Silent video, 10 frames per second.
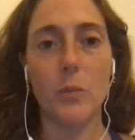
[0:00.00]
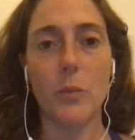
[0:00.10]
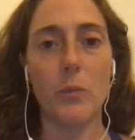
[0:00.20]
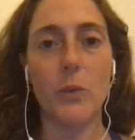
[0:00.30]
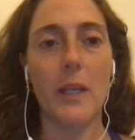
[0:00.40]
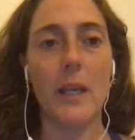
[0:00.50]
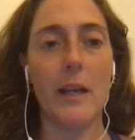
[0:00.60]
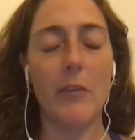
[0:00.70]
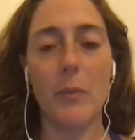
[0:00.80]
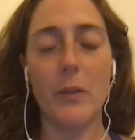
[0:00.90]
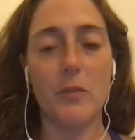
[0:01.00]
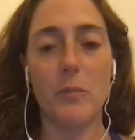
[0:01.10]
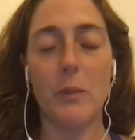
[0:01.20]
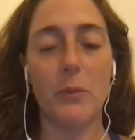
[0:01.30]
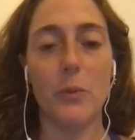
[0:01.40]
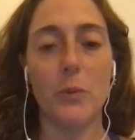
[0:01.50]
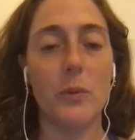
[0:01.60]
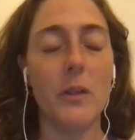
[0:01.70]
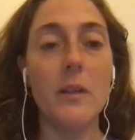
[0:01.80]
we, we can't have a bunch of people who